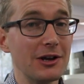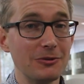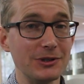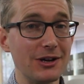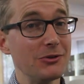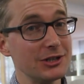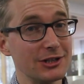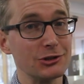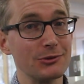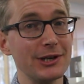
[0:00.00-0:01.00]
We know the
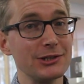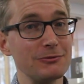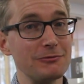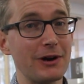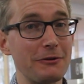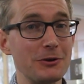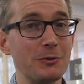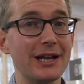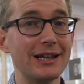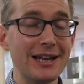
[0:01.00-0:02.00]
situation very
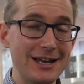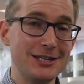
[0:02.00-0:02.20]
well.